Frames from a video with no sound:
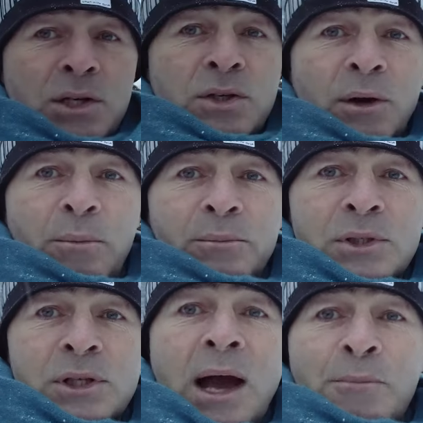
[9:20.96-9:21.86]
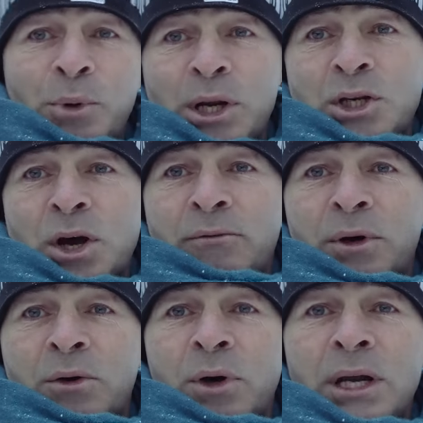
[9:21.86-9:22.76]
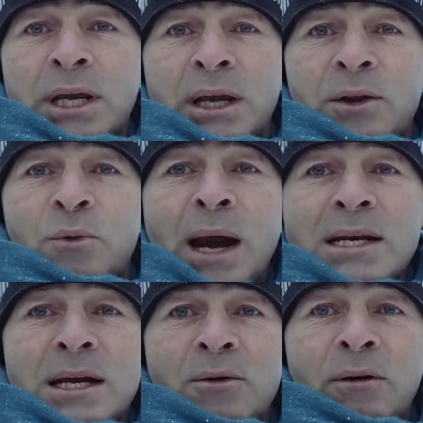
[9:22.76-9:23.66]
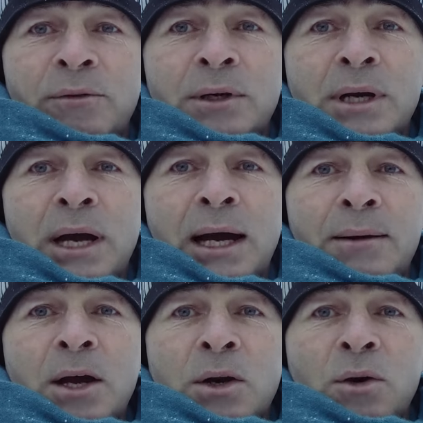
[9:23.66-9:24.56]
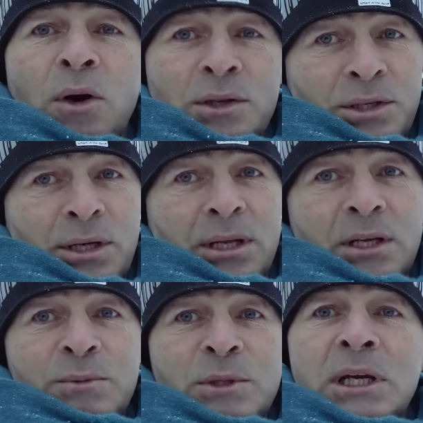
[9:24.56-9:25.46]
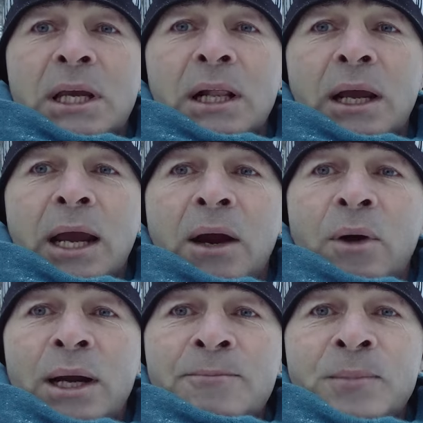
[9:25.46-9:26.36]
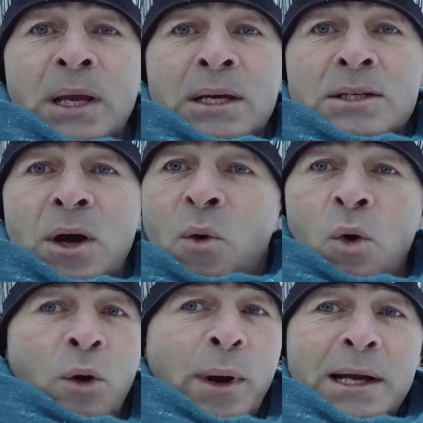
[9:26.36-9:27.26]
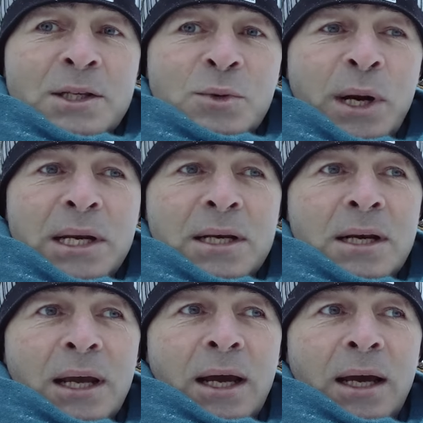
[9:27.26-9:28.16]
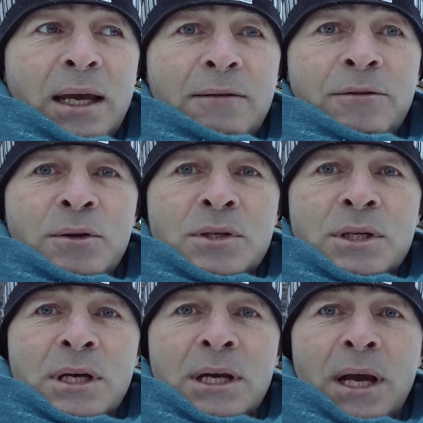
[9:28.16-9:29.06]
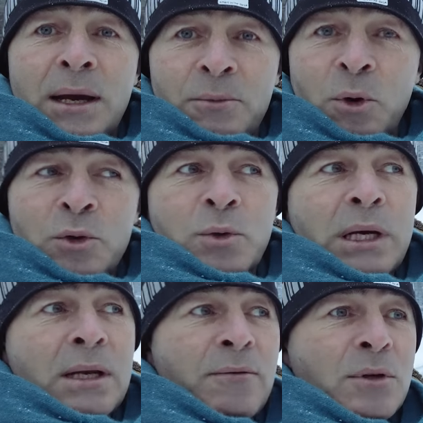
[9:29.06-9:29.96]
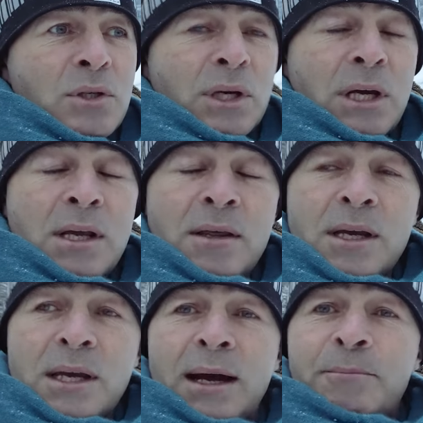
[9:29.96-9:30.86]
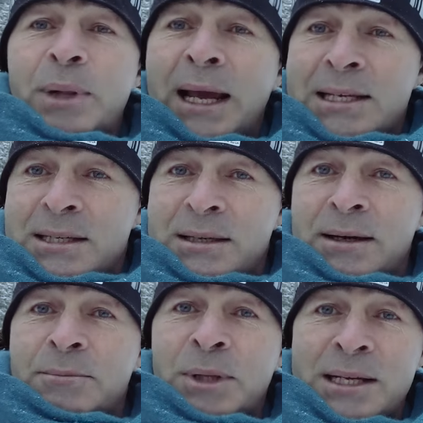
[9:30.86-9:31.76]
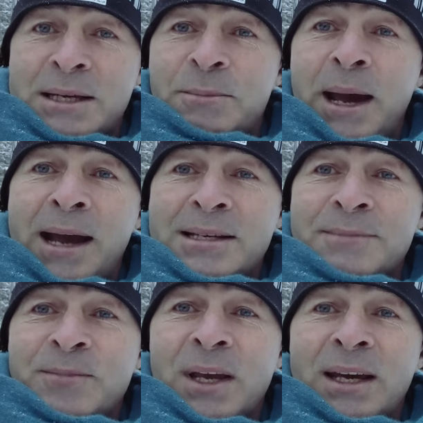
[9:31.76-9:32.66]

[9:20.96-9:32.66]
just on a slight bridge over a creek, and the reindeer often uh, cross in this particular area. So all around Sweden, uh, if you see uh, North Sweden, if you see the uh, black uh, plastic bags,